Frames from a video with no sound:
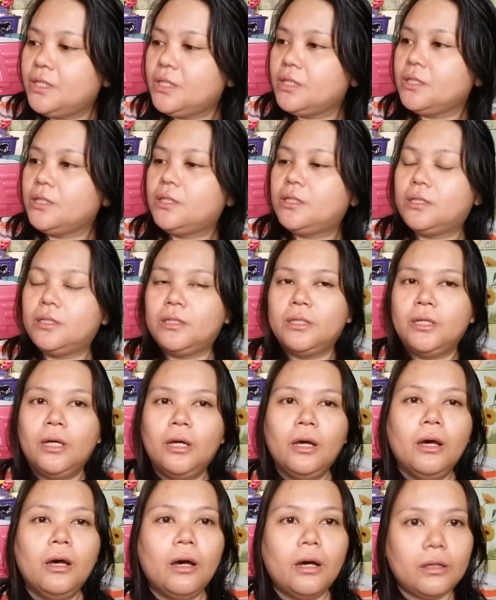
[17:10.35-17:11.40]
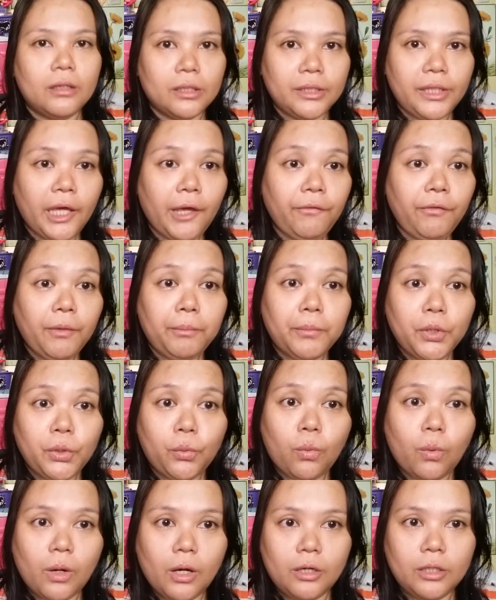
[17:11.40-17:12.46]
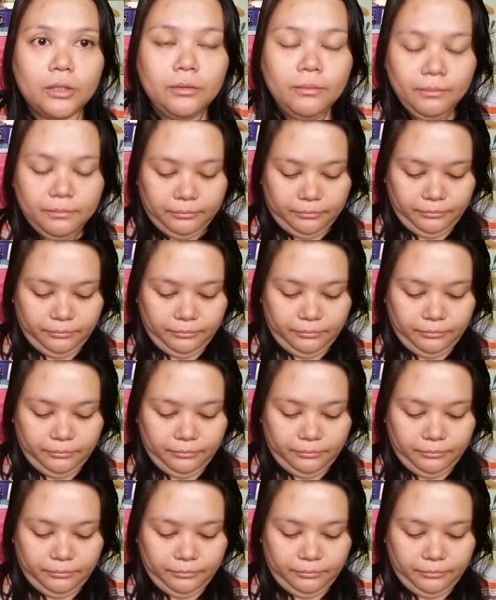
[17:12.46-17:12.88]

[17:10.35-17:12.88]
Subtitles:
this navy blue one.